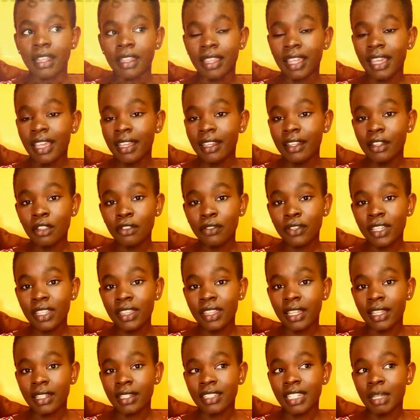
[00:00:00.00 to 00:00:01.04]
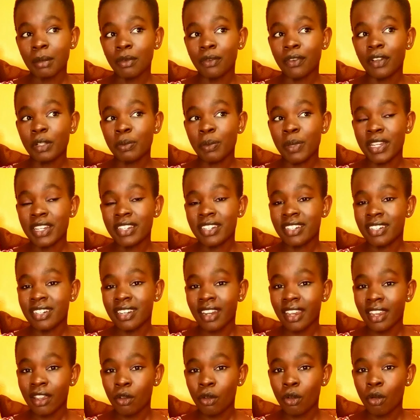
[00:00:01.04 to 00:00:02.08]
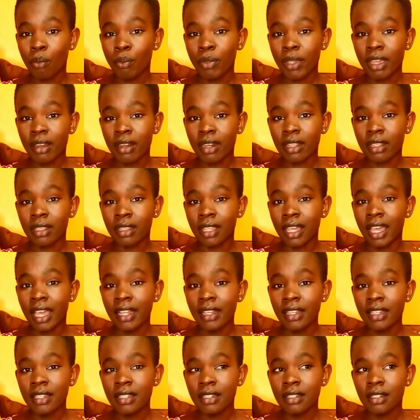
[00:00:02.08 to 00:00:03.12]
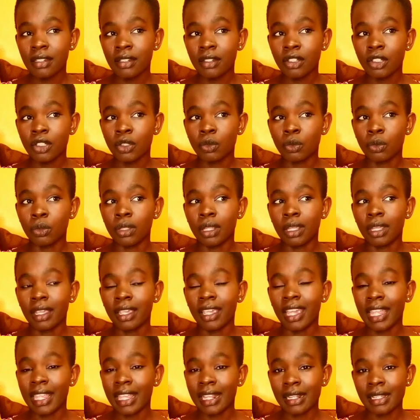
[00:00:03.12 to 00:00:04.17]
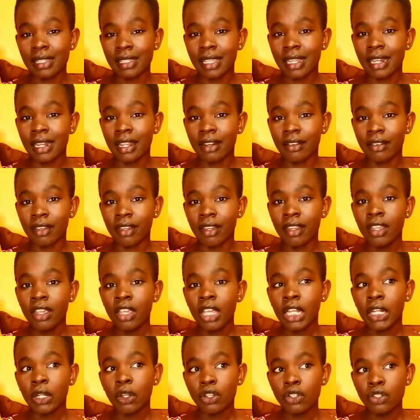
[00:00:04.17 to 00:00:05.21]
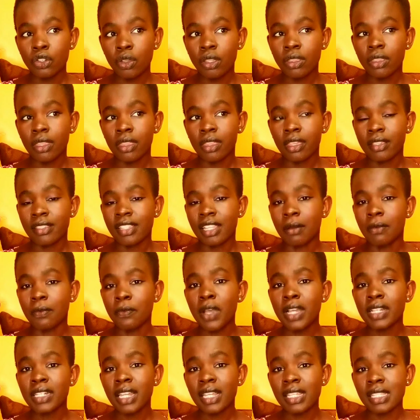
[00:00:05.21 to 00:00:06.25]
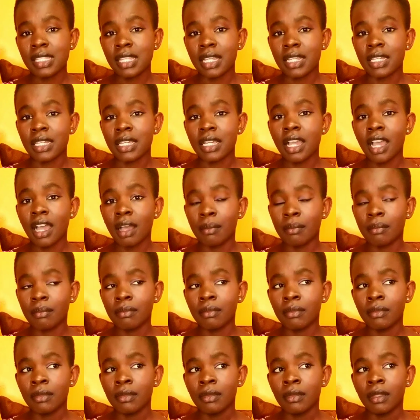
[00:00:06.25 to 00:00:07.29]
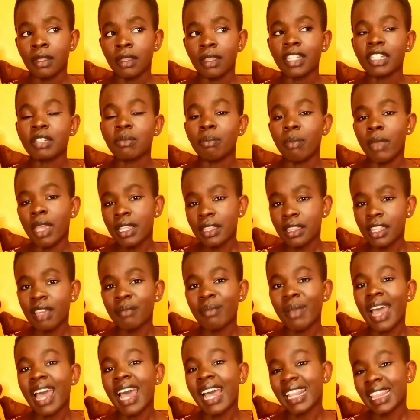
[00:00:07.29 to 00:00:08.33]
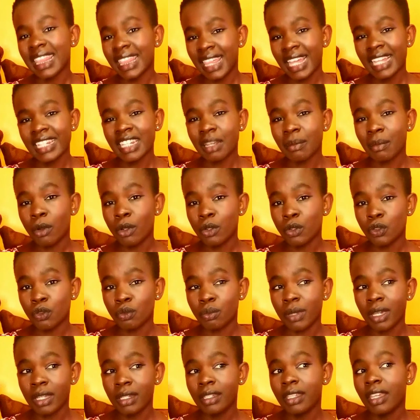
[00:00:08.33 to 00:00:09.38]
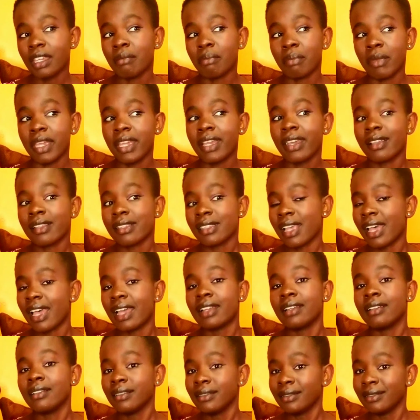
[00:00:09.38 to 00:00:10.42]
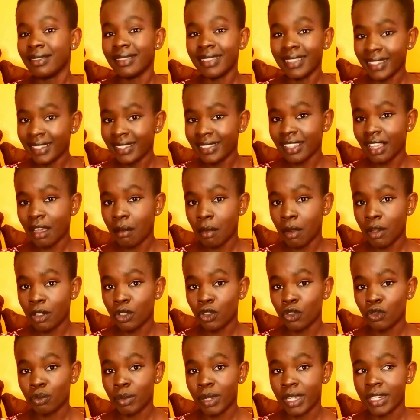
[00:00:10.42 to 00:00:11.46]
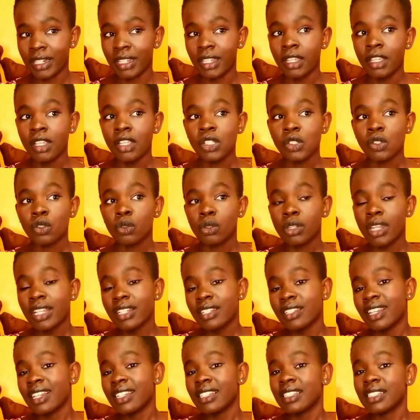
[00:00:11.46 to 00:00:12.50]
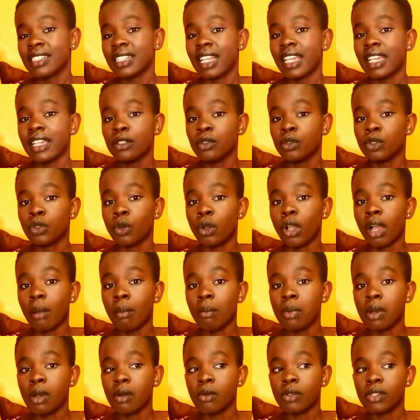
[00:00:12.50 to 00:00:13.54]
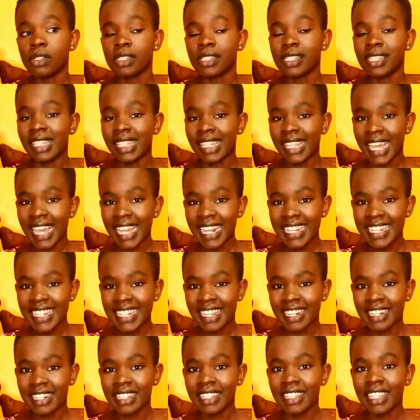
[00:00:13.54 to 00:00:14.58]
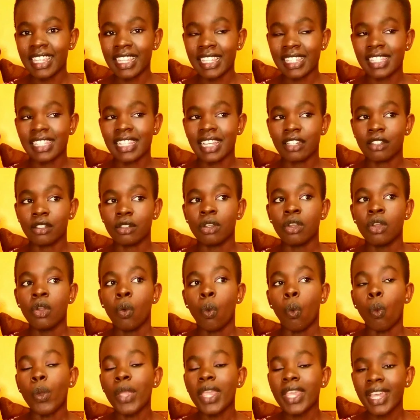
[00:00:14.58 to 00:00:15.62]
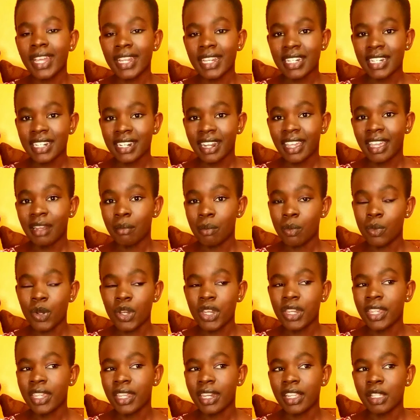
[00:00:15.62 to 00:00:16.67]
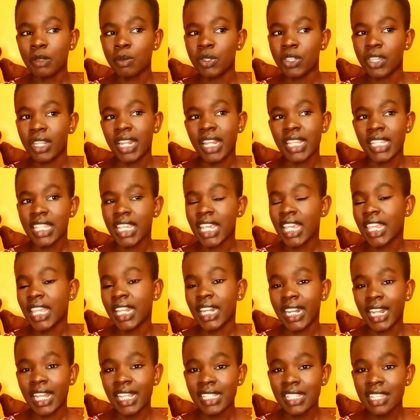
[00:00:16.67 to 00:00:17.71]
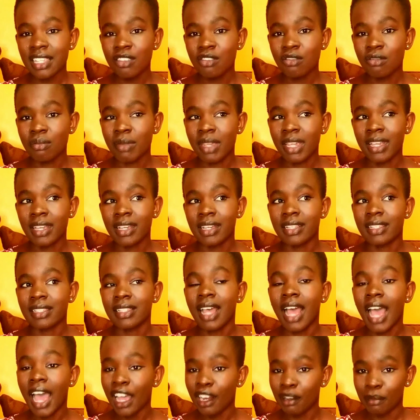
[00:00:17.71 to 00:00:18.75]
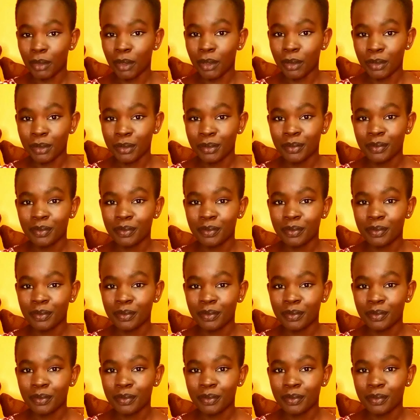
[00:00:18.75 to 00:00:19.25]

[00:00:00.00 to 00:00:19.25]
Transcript: Then you find that some of us may try comparing that to the Kenyan salary, not knowing there are some factors that make them earn that amount of money and make us earn this amount of money. So today I'd just like to talk about that and things that we can try and bring in, especially as Kenyan nurses, to make us earn more.